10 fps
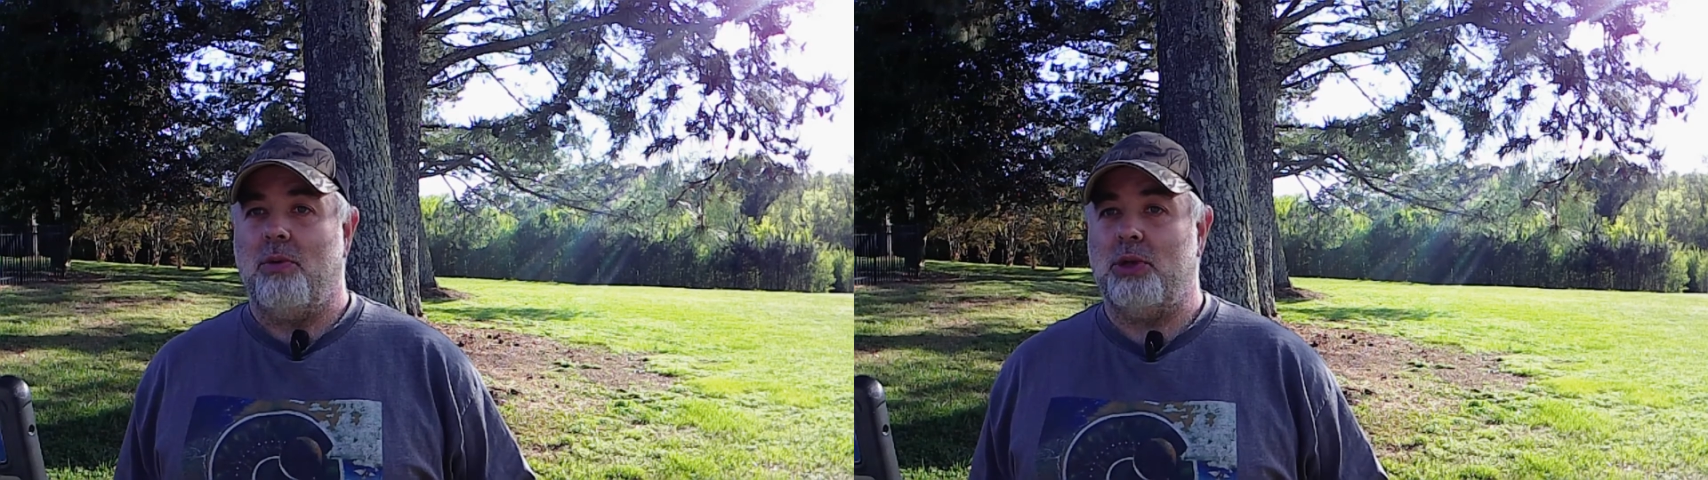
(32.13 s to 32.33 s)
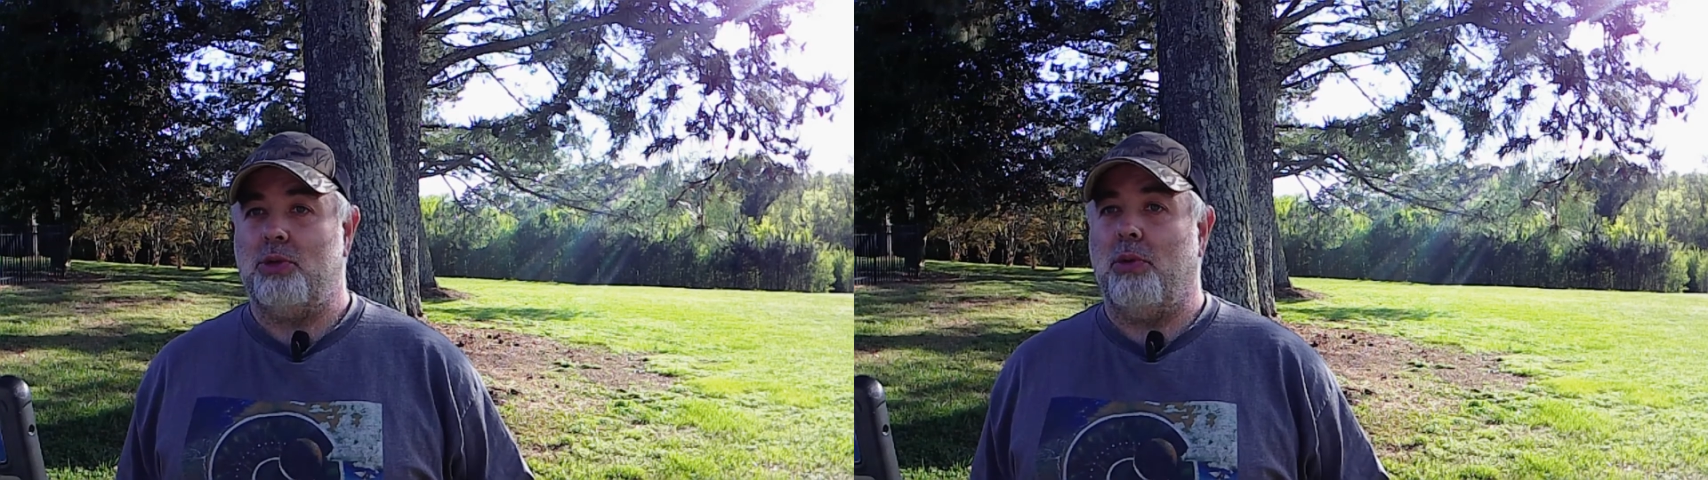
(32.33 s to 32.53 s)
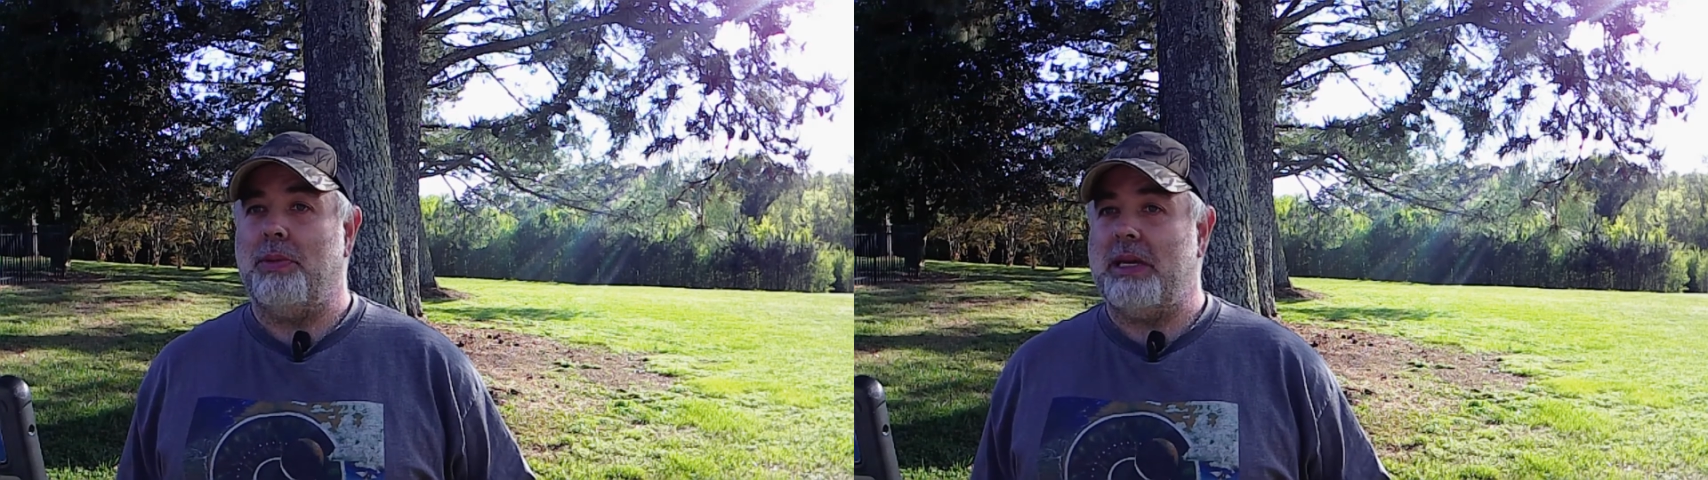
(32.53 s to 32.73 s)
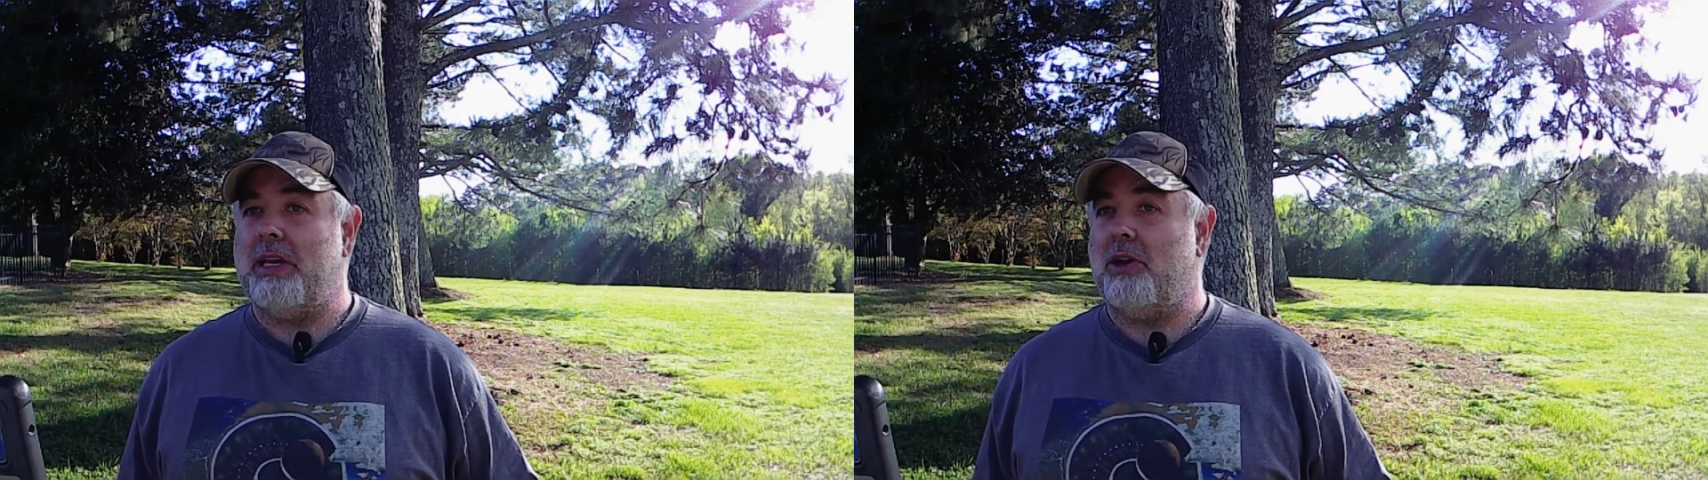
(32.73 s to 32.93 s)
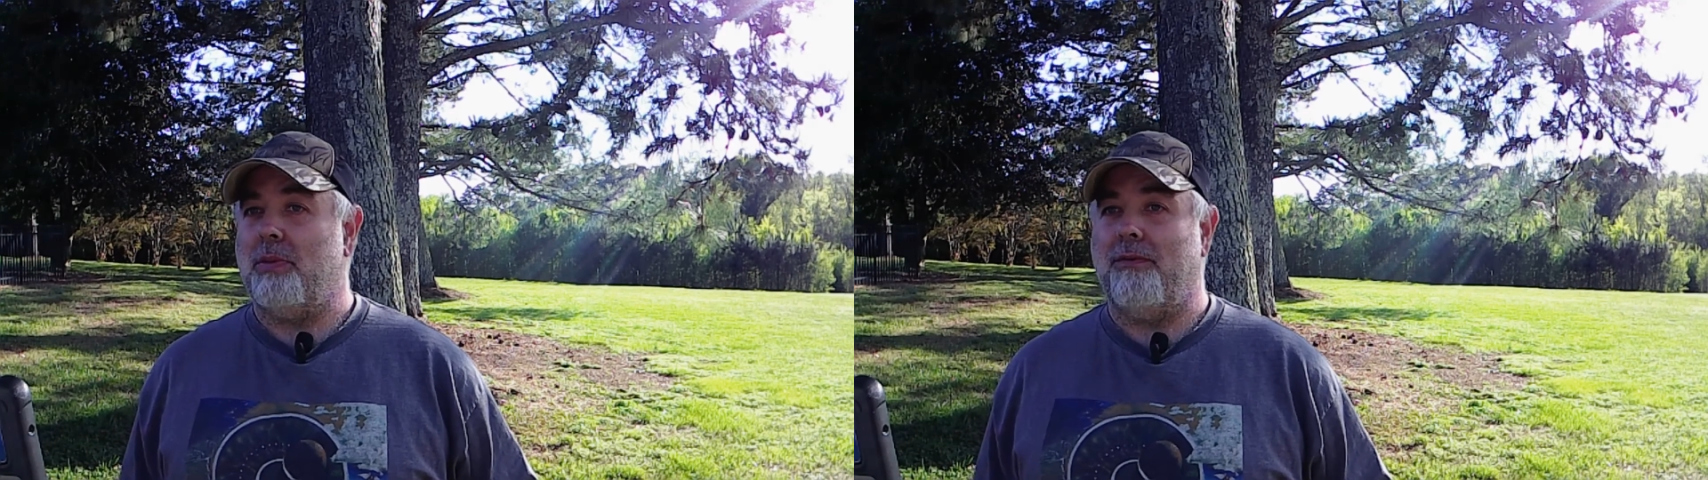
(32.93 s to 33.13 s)
which will be
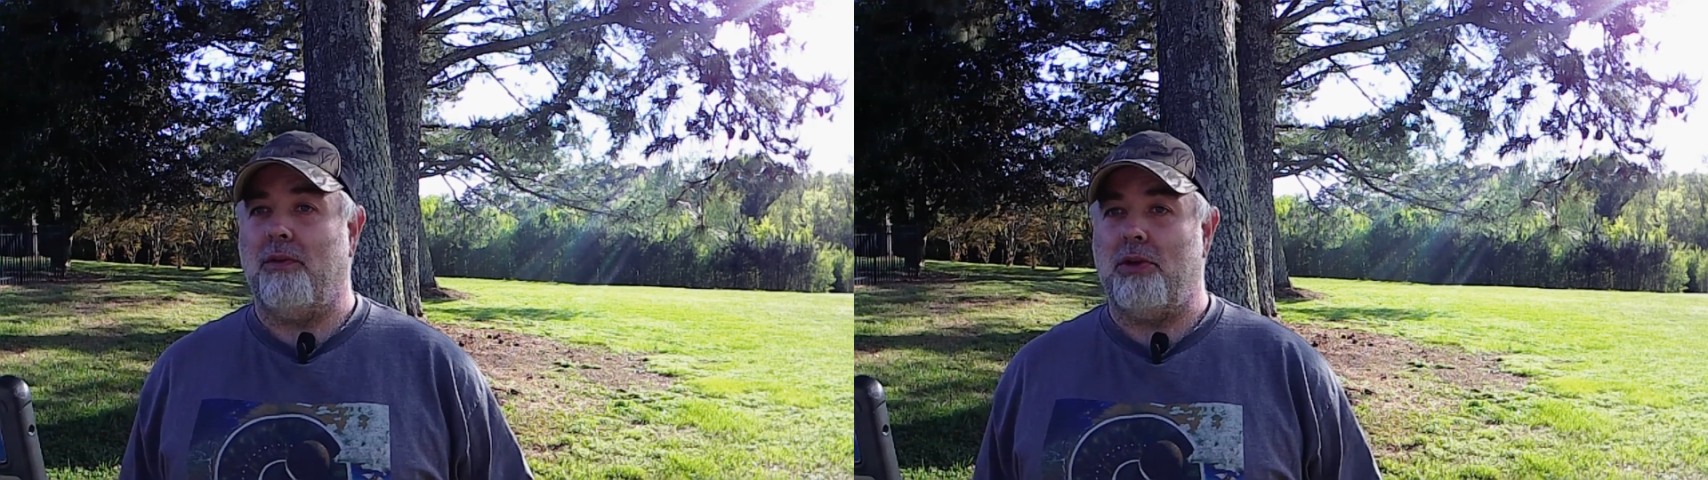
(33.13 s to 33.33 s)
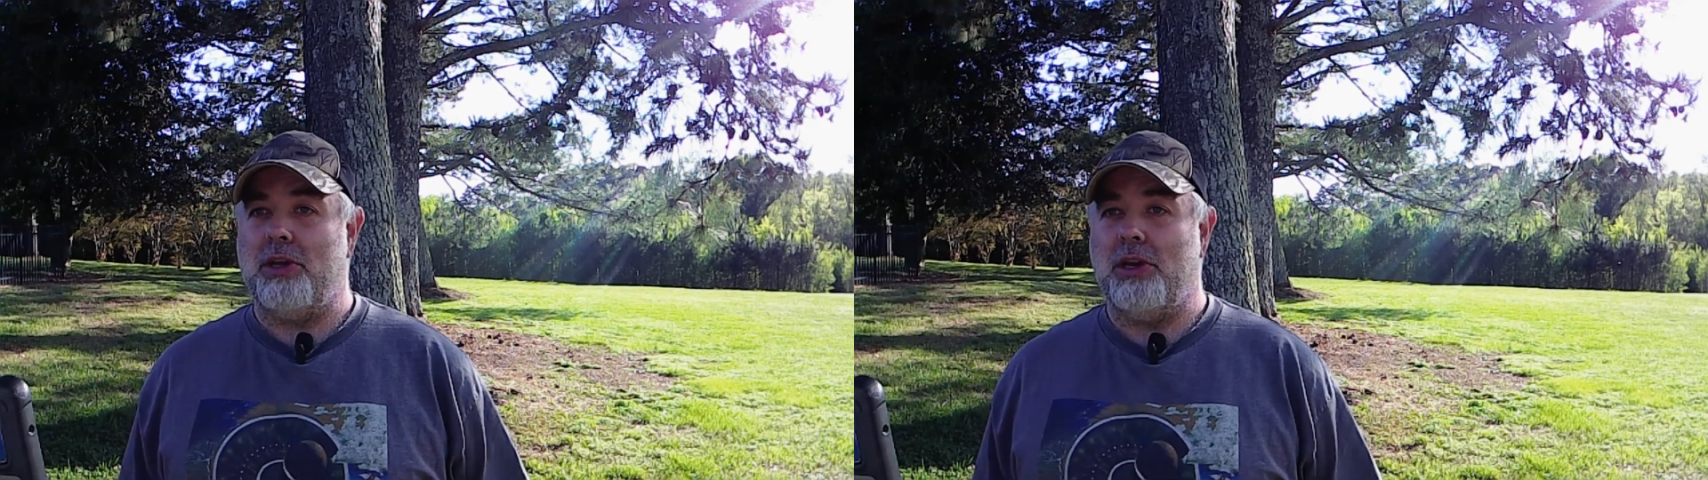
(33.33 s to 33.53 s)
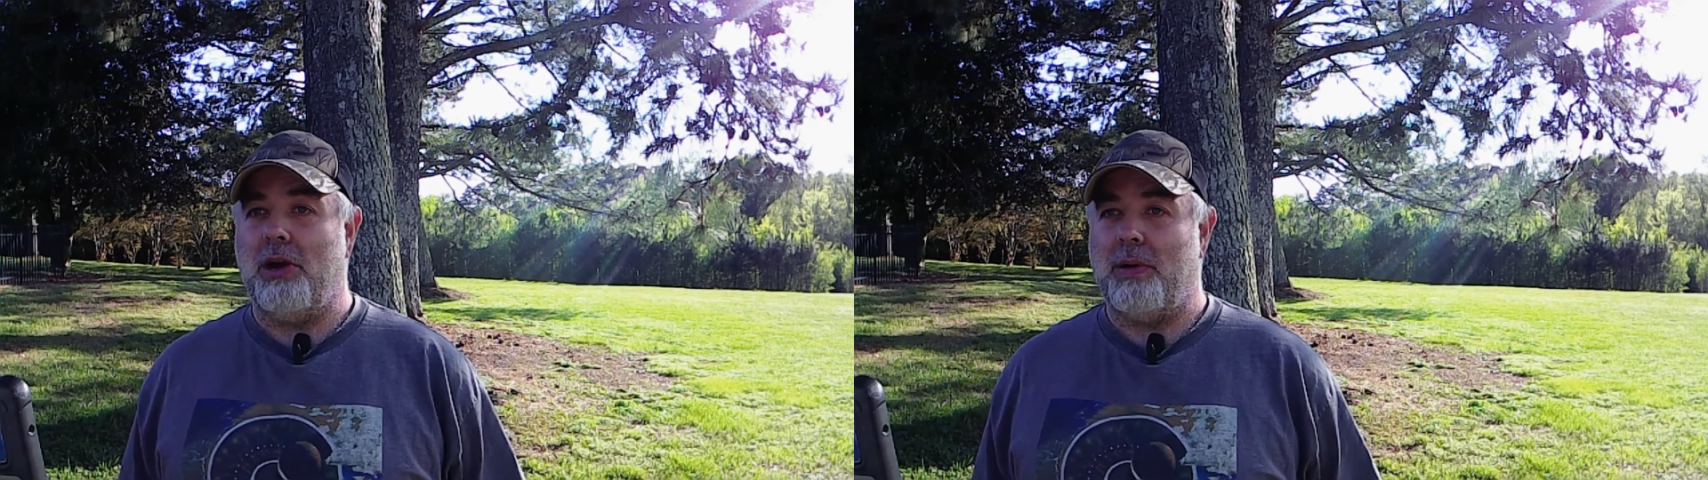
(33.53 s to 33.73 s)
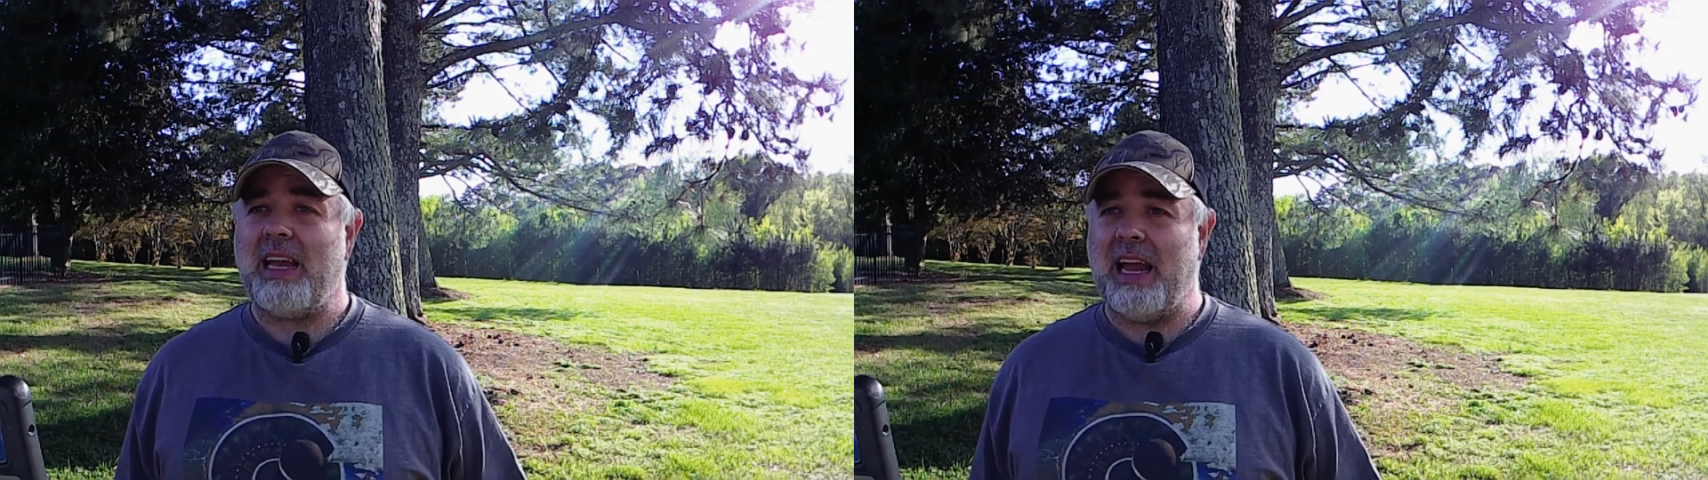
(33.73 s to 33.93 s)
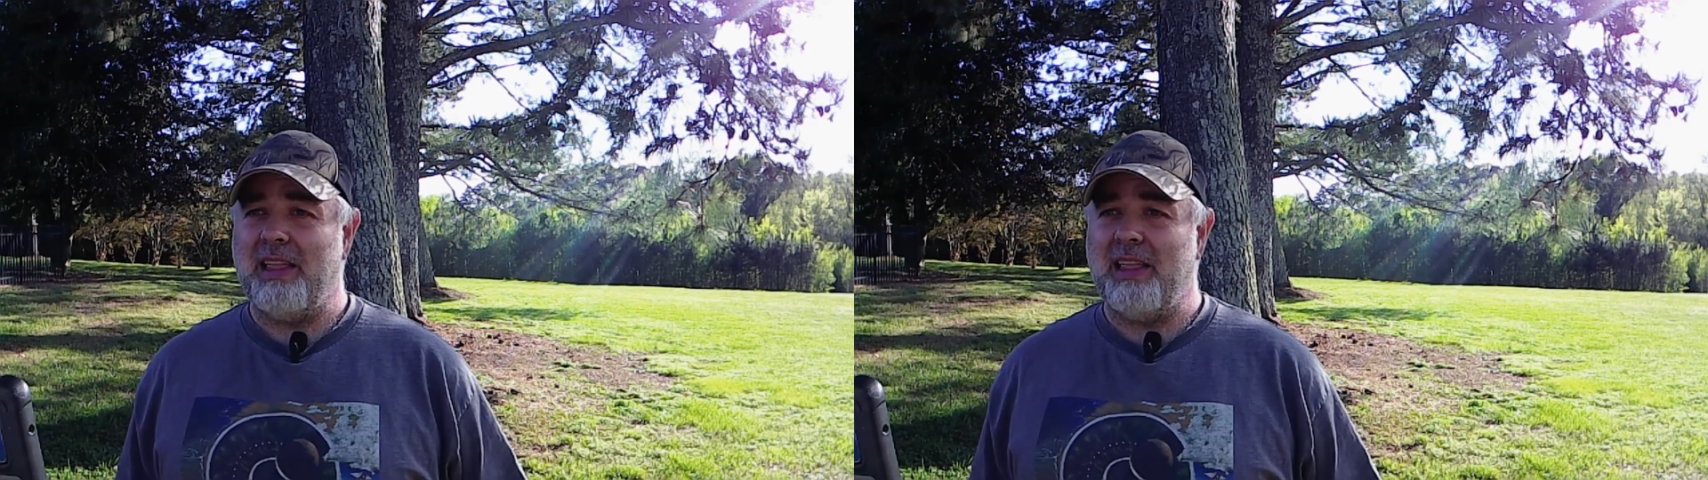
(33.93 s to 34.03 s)
here before you know it.